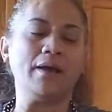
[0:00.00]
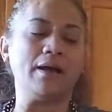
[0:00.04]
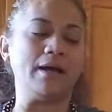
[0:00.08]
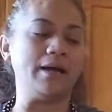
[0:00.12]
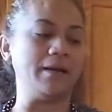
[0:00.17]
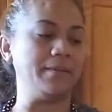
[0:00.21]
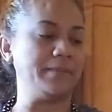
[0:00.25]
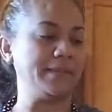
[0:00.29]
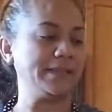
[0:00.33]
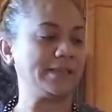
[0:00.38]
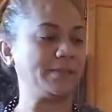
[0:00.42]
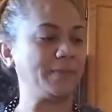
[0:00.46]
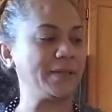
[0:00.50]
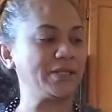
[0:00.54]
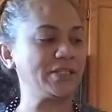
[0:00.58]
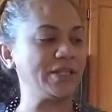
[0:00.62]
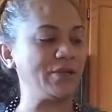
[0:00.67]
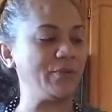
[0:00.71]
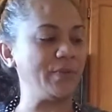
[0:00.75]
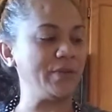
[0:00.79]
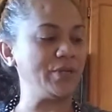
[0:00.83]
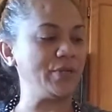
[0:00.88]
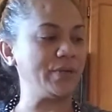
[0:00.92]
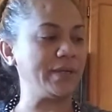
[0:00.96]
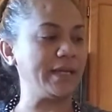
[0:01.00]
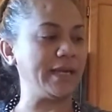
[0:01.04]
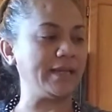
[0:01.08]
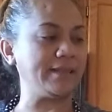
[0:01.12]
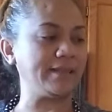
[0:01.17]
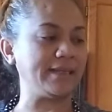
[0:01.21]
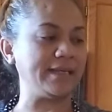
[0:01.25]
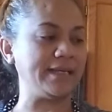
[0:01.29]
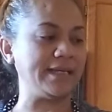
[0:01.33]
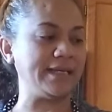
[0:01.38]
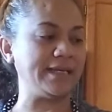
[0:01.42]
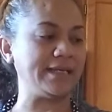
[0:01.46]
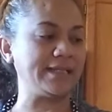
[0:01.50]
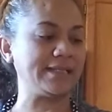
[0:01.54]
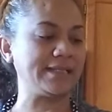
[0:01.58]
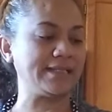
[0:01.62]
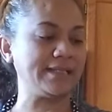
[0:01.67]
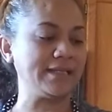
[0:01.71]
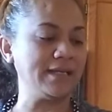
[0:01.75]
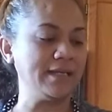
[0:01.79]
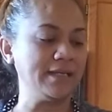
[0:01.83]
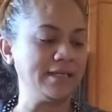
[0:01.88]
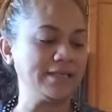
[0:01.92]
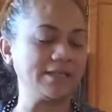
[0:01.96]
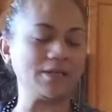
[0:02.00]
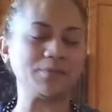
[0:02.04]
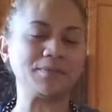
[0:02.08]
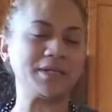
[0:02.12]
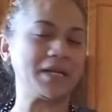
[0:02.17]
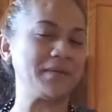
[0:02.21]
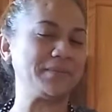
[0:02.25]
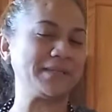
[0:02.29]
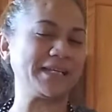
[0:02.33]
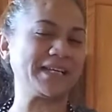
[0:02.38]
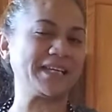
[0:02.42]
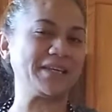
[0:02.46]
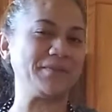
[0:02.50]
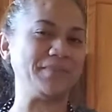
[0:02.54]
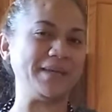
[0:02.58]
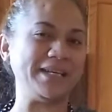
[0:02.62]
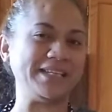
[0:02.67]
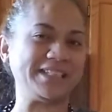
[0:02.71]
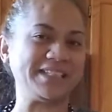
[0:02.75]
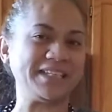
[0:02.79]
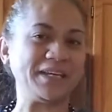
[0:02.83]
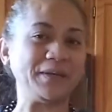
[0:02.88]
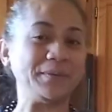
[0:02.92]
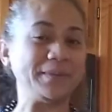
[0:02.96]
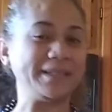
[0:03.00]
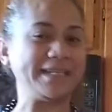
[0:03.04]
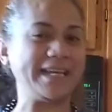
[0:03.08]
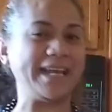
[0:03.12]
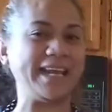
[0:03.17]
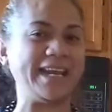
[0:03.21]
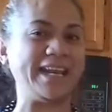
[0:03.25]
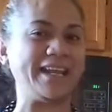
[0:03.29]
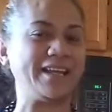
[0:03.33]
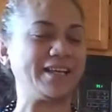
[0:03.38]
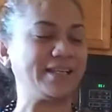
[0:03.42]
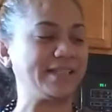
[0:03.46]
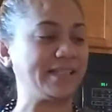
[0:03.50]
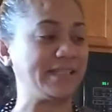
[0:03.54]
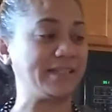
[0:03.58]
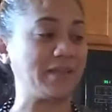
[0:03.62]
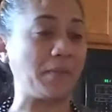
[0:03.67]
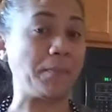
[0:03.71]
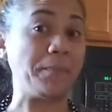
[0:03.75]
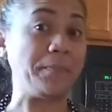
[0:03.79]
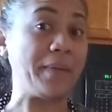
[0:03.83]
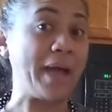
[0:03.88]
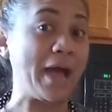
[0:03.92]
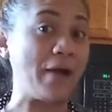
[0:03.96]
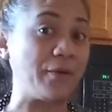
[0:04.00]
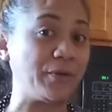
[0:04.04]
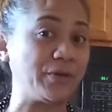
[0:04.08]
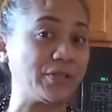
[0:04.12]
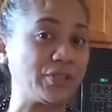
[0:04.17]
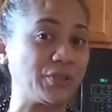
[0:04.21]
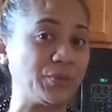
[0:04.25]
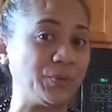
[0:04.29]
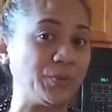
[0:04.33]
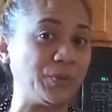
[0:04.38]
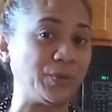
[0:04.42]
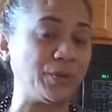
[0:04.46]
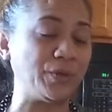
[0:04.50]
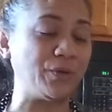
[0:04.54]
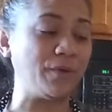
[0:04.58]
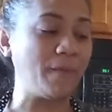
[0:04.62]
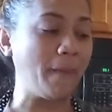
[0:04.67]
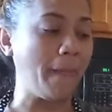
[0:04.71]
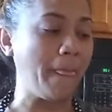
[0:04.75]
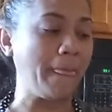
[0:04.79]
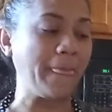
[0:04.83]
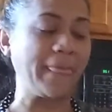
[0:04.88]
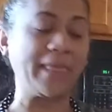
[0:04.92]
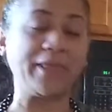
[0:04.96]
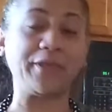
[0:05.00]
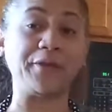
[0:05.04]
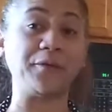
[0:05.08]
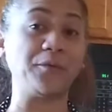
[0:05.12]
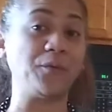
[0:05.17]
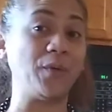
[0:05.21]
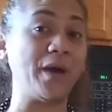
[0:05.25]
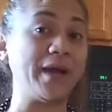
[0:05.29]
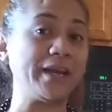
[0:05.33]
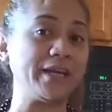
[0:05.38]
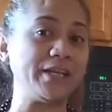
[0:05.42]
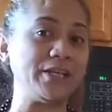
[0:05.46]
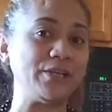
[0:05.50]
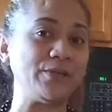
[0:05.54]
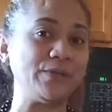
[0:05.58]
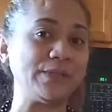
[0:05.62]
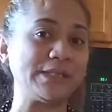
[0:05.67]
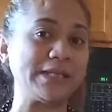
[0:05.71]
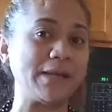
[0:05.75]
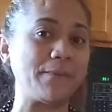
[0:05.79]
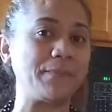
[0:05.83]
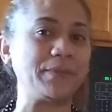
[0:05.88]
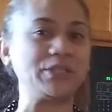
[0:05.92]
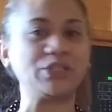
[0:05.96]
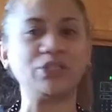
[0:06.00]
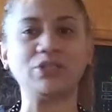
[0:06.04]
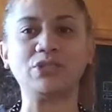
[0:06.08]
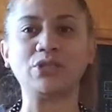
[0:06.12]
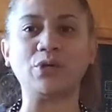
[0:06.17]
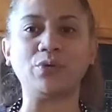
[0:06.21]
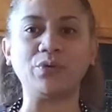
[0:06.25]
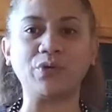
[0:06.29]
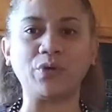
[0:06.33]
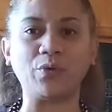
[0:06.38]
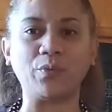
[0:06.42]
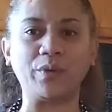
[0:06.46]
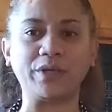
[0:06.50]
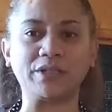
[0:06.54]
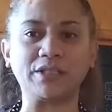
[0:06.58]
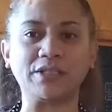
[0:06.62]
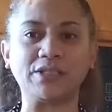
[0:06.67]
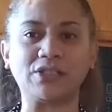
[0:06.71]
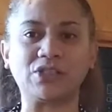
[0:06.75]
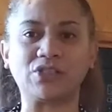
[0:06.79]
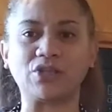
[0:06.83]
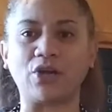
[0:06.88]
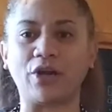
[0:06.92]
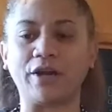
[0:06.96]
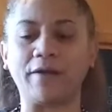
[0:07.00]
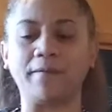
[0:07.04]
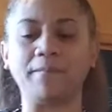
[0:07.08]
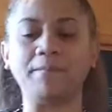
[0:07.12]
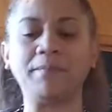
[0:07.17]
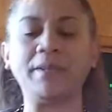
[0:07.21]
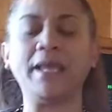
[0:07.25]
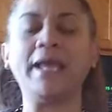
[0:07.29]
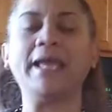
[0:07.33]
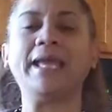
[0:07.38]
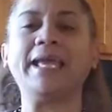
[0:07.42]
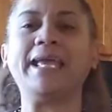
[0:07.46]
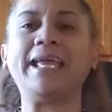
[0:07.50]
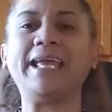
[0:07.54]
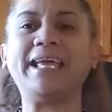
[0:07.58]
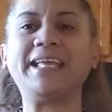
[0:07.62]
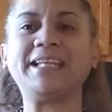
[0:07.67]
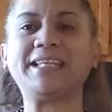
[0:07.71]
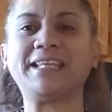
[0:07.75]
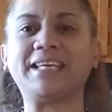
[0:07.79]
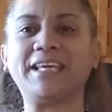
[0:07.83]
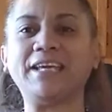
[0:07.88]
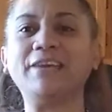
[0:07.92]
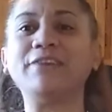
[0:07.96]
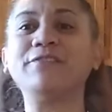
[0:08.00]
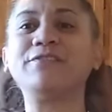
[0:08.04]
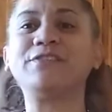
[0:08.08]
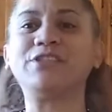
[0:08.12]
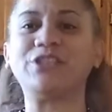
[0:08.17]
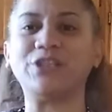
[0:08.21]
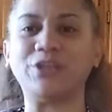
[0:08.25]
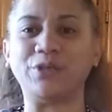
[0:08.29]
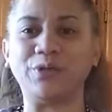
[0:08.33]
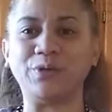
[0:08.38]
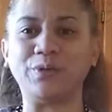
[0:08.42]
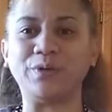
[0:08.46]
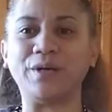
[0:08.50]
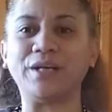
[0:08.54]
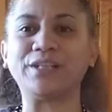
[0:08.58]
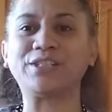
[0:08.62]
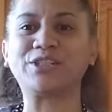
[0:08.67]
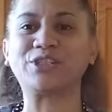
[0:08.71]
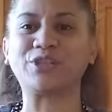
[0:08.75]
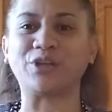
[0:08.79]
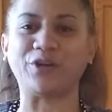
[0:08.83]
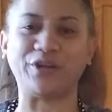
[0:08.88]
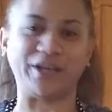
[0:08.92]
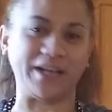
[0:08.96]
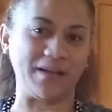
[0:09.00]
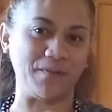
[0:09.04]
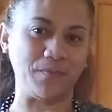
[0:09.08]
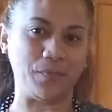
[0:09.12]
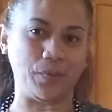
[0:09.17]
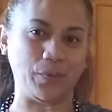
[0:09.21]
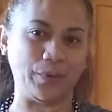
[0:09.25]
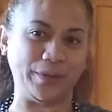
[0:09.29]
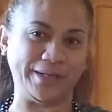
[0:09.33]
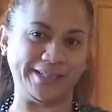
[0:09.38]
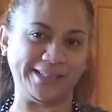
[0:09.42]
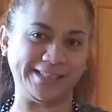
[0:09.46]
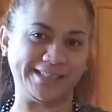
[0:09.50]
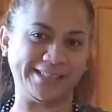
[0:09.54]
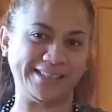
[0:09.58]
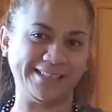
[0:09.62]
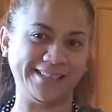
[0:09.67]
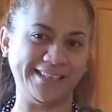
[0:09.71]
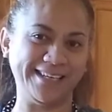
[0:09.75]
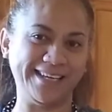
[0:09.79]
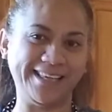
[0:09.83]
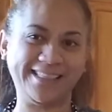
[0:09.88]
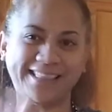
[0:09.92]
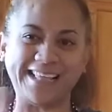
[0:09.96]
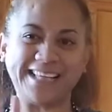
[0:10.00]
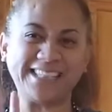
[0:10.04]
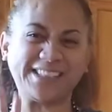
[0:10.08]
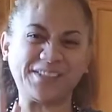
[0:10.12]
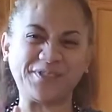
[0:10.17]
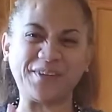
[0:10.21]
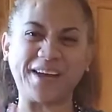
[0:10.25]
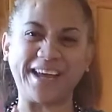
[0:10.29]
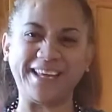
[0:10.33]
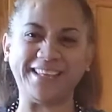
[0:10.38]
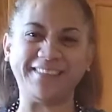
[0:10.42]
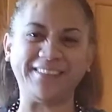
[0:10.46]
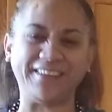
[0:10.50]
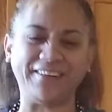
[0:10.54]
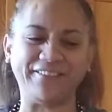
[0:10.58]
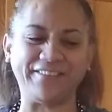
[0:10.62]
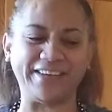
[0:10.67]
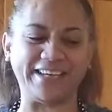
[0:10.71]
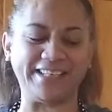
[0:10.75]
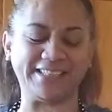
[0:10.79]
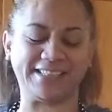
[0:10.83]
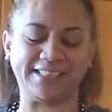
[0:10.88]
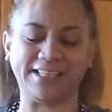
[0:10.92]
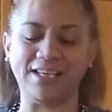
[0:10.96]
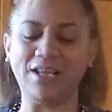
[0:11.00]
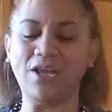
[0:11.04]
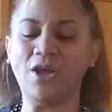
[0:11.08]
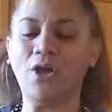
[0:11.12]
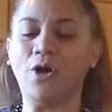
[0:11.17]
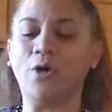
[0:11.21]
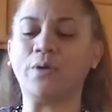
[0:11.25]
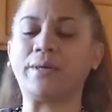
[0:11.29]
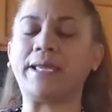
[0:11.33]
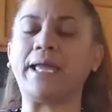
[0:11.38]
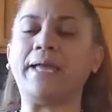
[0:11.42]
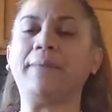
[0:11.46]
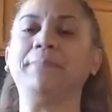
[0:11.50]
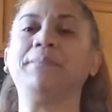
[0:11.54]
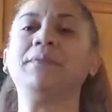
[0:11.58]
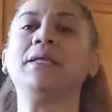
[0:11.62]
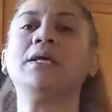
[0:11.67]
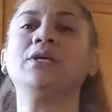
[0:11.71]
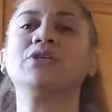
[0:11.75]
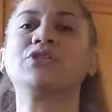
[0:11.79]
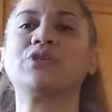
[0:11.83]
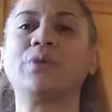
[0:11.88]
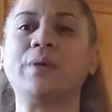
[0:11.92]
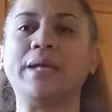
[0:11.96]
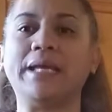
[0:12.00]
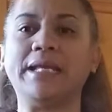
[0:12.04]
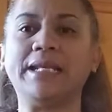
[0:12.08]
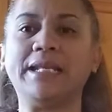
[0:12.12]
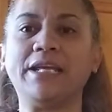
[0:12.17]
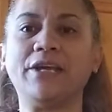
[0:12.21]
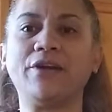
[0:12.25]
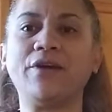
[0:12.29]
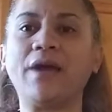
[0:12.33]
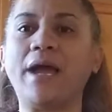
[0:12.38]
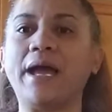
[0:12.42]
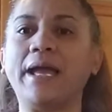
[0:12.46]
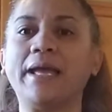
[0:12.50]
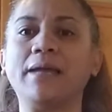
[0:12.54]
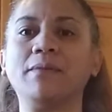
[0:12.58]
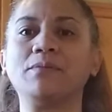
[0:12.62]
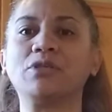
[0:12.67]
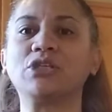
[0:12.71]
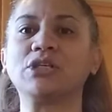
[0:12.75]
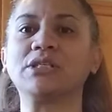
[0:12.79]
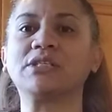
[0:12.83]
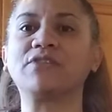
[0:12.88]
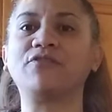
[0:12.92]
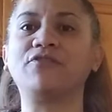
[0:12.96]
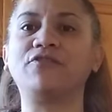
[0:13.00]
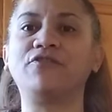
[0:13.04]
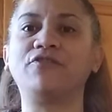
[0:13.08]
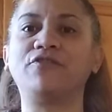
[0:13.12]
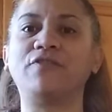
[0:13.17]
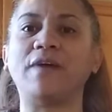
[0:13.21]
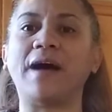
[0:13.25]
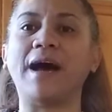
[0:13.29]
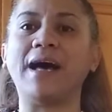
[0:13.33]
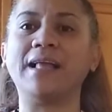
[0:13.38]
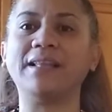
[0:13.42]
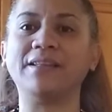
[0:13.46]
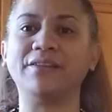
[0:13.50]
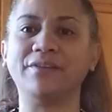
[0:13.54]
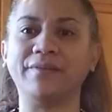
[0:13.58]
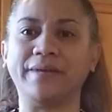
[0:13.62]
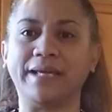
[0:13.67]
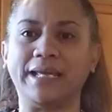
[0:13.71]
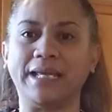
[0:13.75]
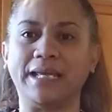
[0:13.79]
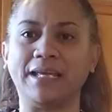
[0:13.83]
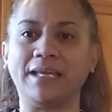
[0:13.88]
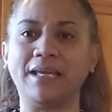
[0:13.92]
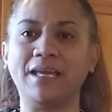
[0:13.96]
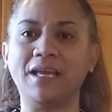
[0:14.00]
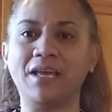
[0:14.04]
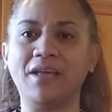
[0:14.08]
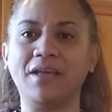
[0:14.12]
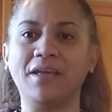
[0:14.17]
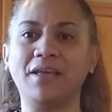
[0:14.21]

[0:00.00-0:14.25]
especially when you get this. Sometimes it can be intimidating because it's a power tool. You want to use it, but you don't know where to start. It gives you a starting point. That's why I love it. Okay, so in here, I am just following